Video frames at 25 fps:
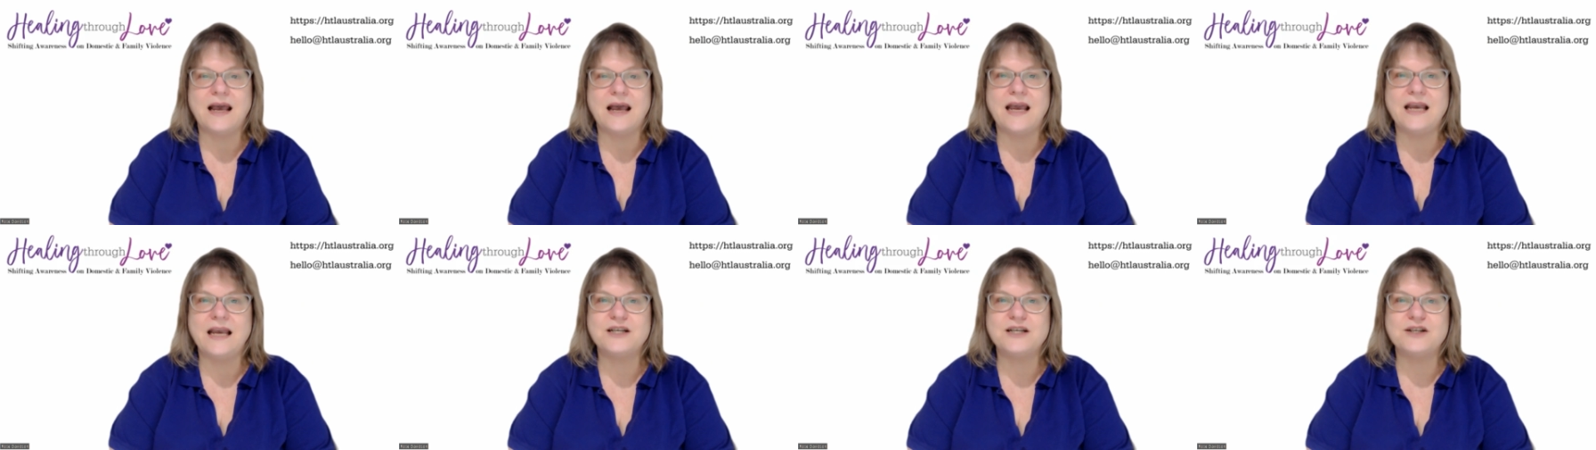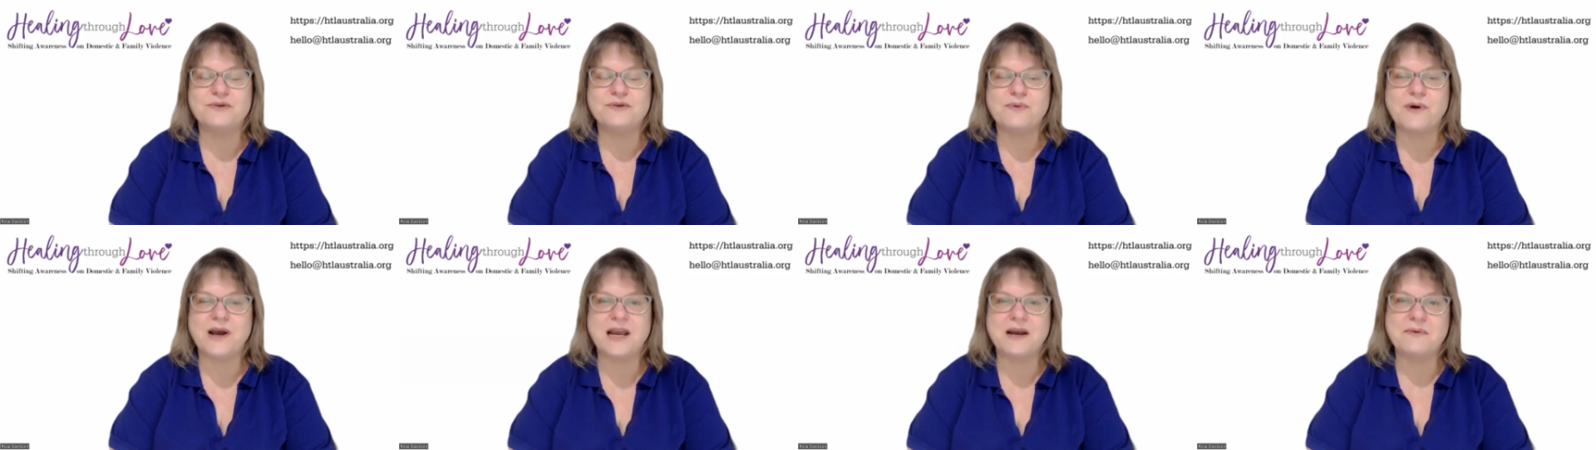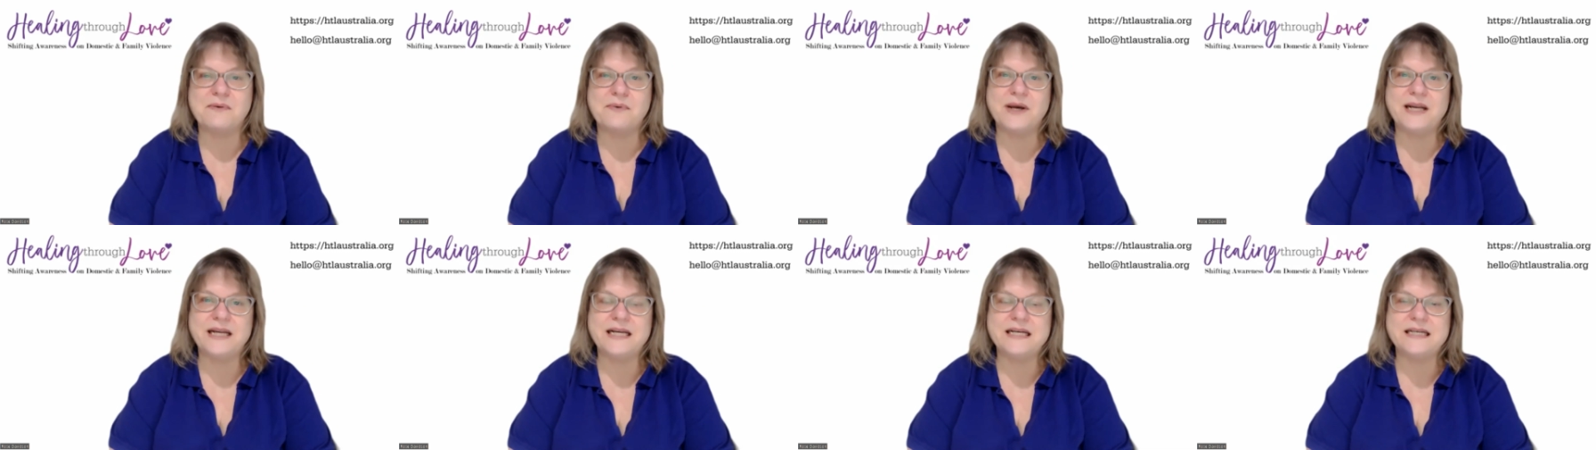Each
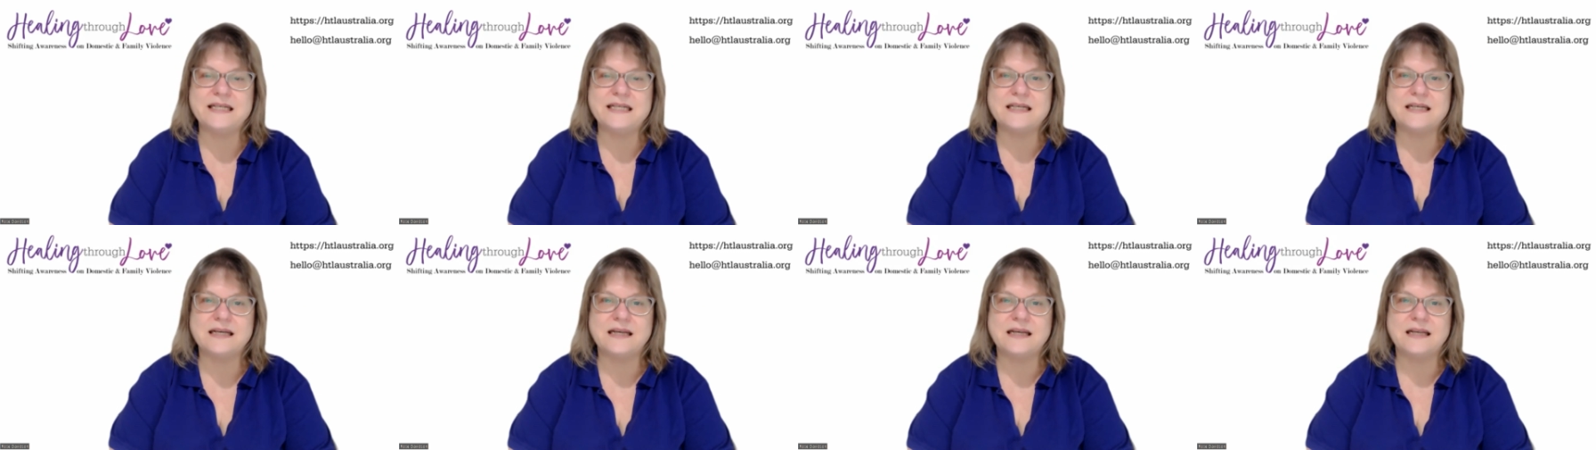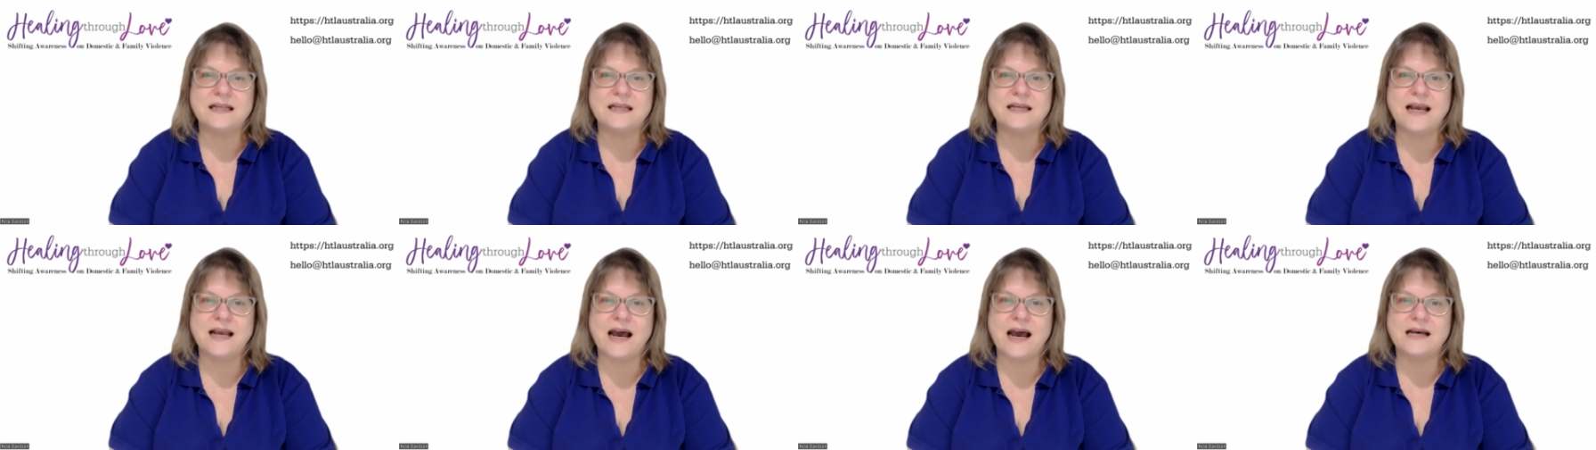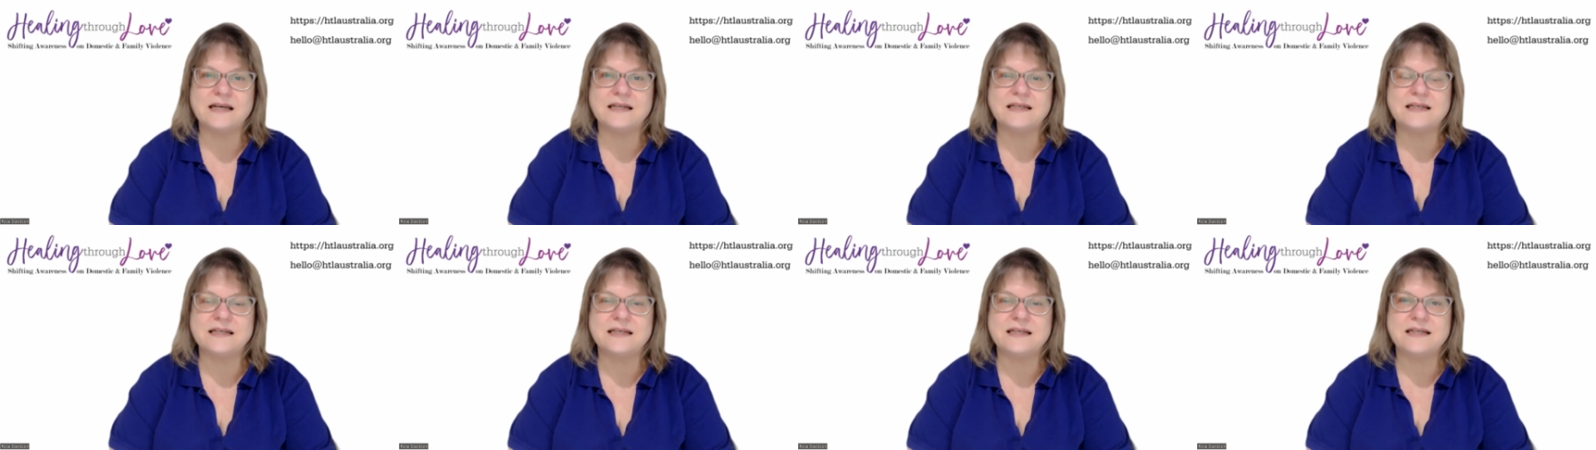week we
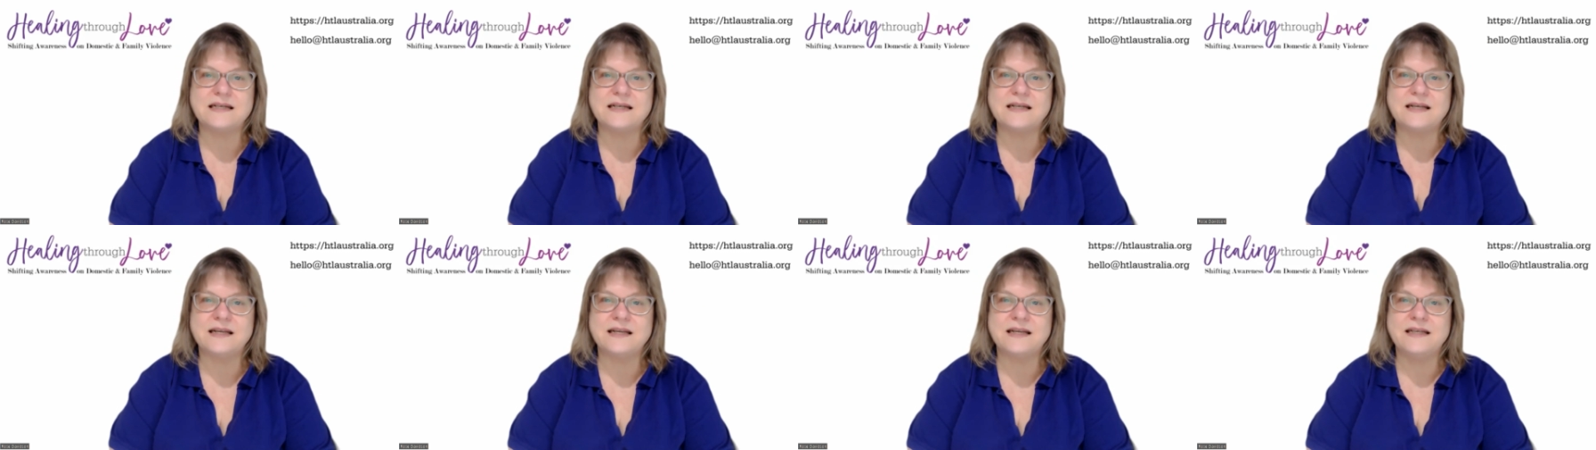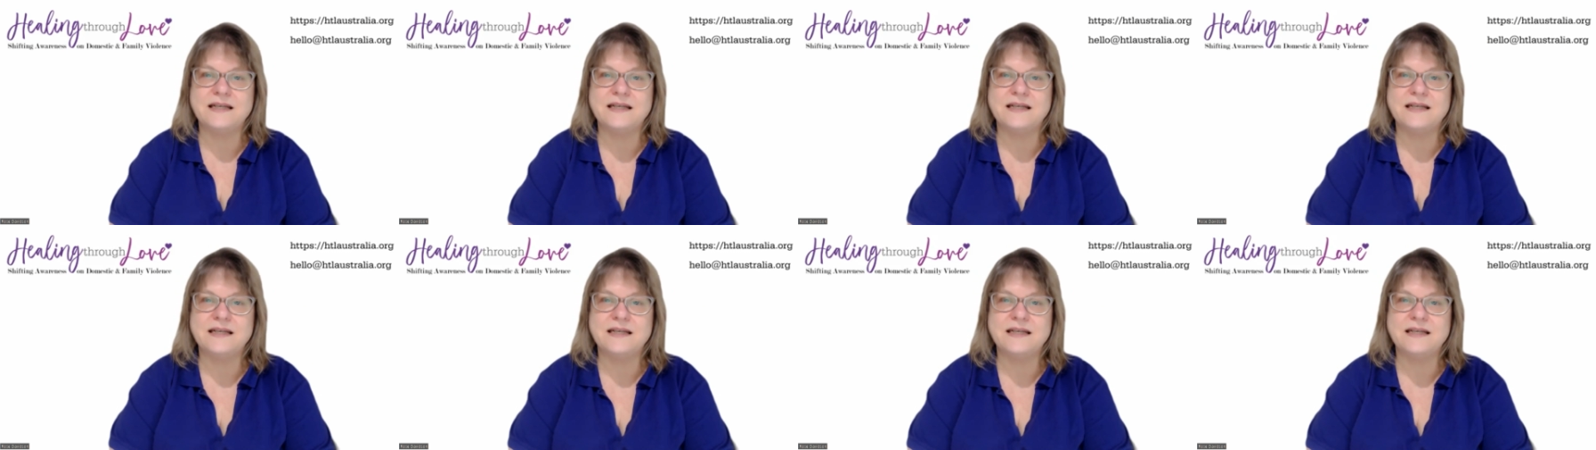discuss